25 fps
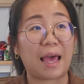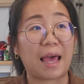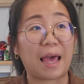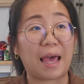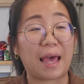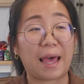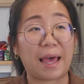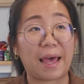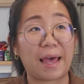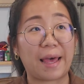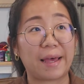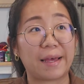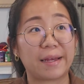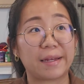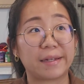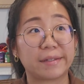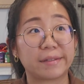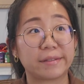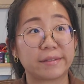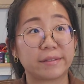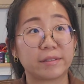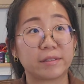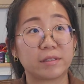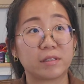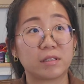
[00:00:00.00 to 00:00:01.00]

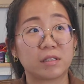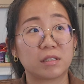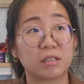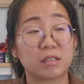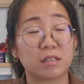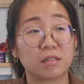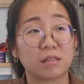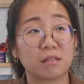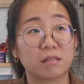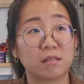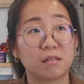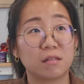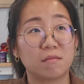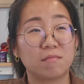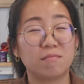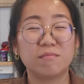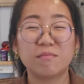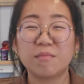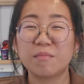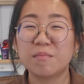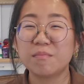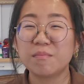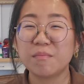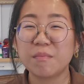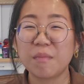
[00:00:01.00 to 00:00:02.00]
and
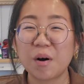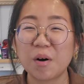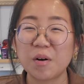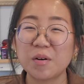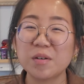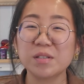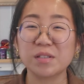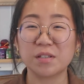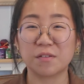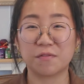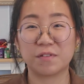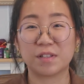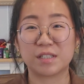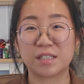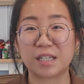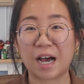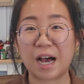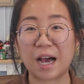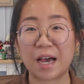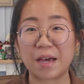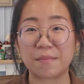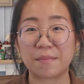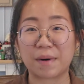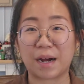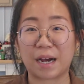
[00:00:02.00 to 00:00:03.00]
most of the
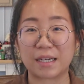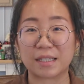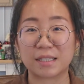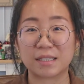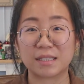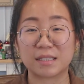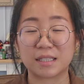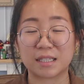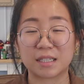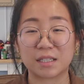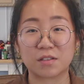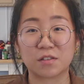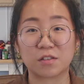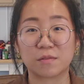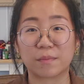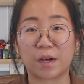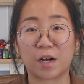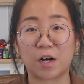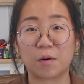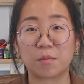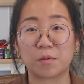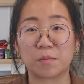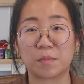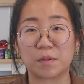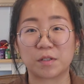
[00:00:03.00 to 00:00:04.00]
time I stick to my
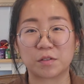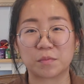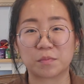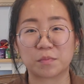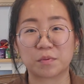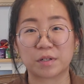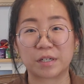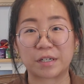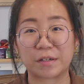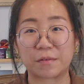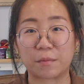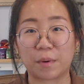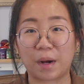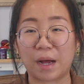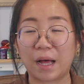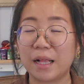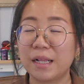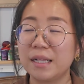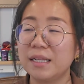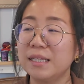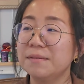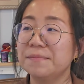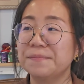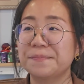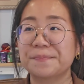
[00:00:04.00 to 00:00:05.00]
hobby budget pretty
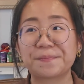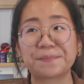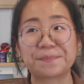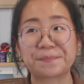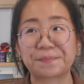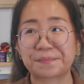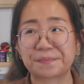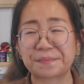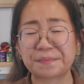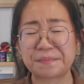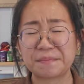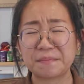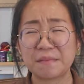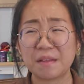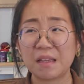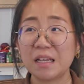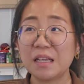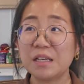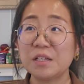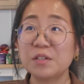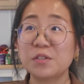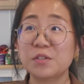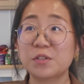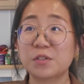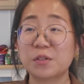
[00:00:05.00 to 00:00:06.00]
well.
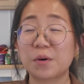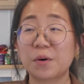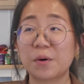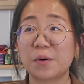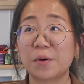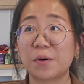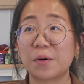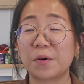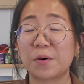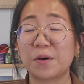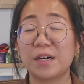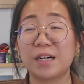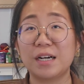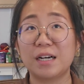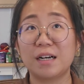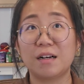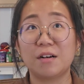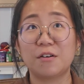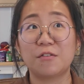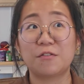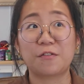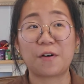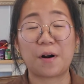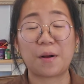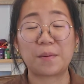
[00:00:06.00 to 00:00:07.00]
So
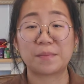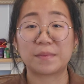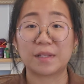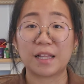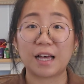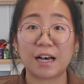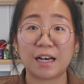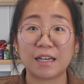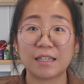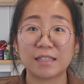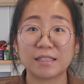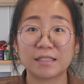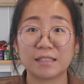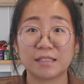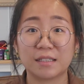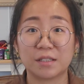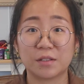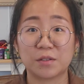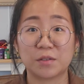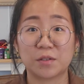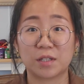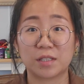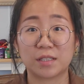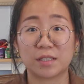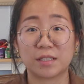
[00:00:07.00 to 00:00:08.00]
from last
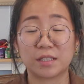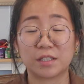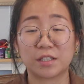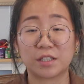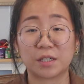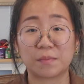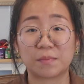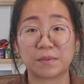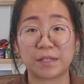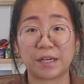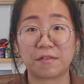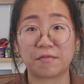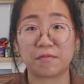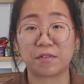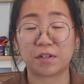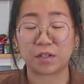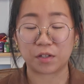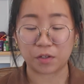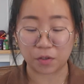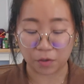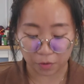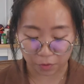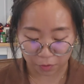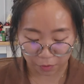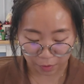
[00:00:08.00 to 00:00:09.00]
cross stitch update
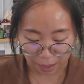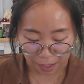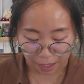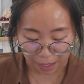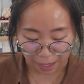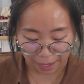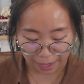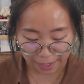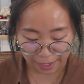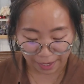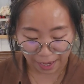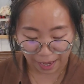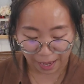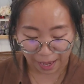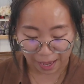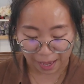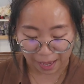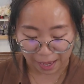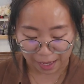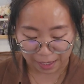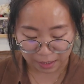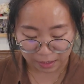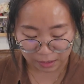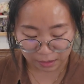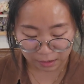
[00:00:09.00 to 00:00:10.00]
video, I
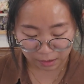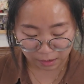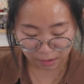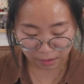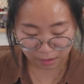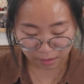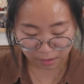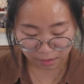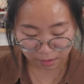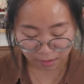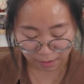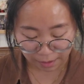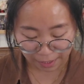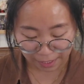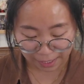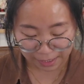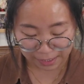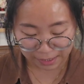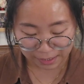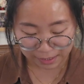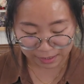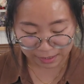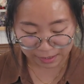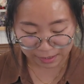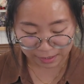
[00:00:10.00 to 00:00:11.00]
had
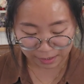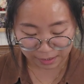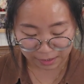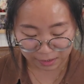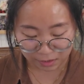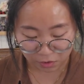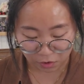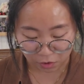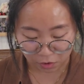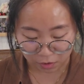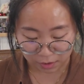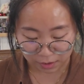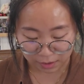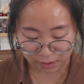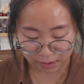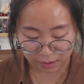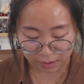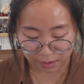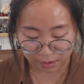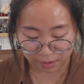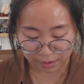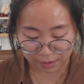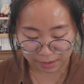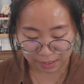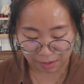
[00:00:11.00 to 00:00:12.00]

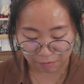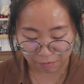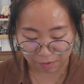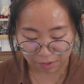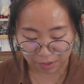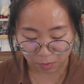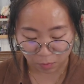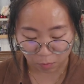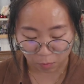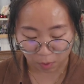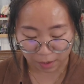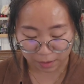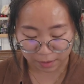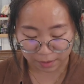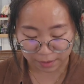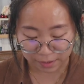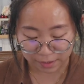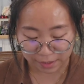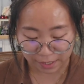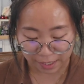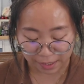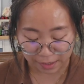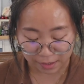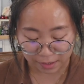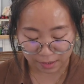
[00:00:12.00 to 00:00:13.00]

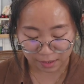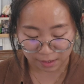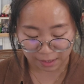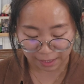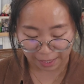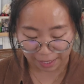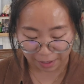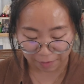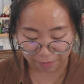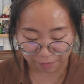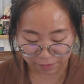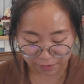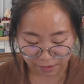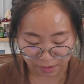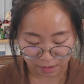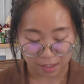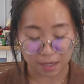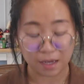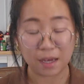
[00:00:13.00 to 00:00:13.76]
$86.71 left,